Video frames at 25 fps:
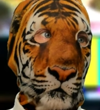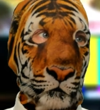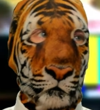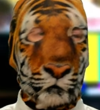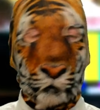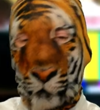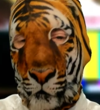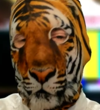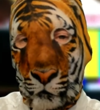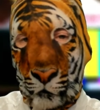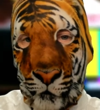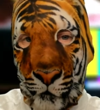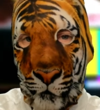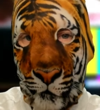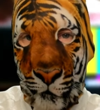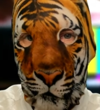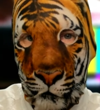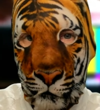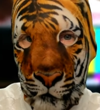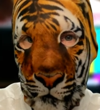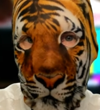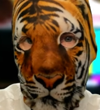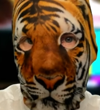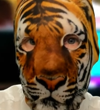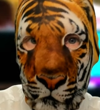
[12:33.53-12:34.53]
year. Well, what
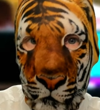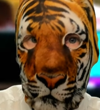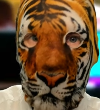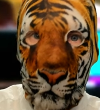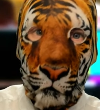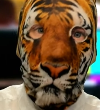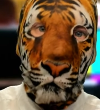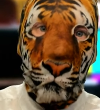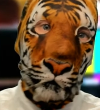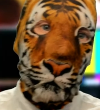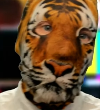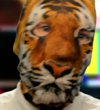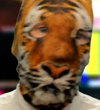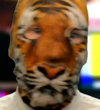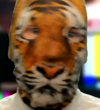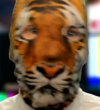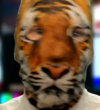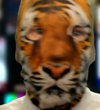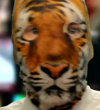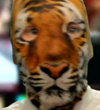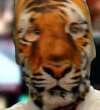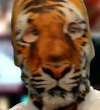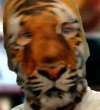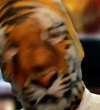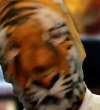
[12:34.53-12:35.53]
happened that year?
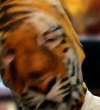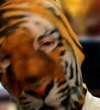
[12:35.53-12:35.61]
It's like